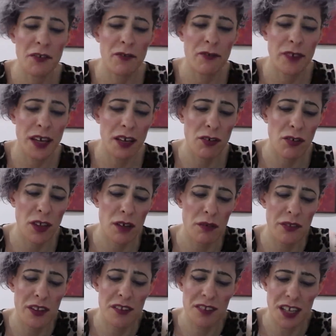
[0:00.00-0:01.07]
feel that with
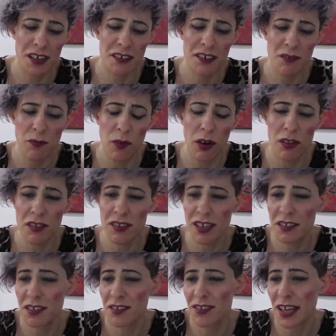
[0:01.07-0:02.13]
the Six of Wands,
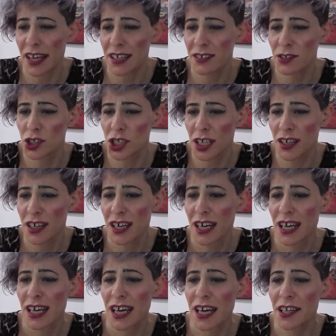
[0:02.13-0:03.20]
there's a danger
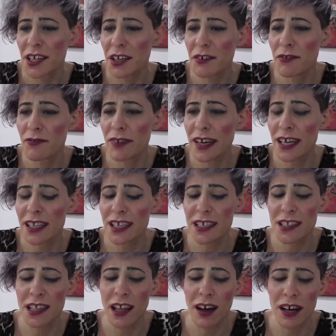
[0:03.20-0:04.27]
in you feeling
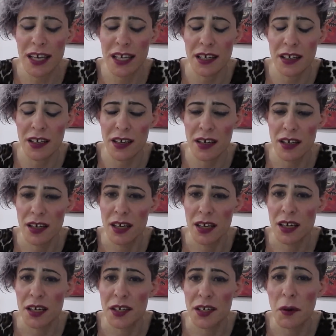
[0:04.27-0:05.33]
like
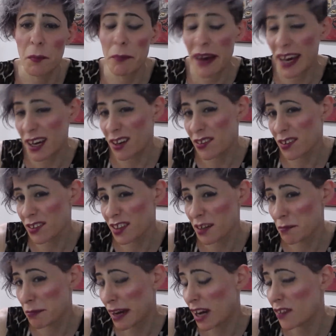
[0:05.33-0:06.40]
you're better than
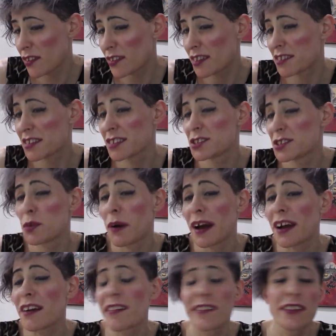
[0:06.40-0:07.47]
them, better than this
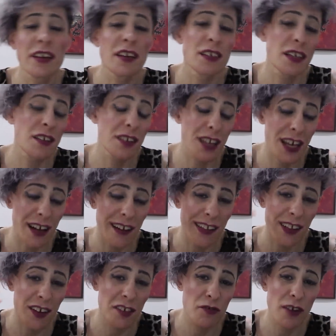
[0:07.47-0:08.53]
situation. You can
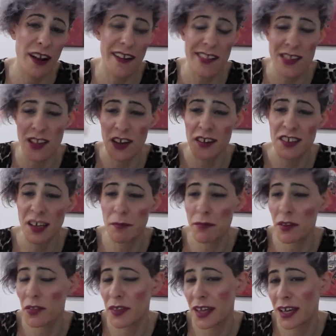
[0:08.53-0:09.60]
intellectualize, rationalize
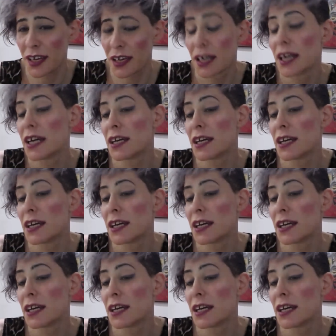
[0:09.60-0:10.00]
everything,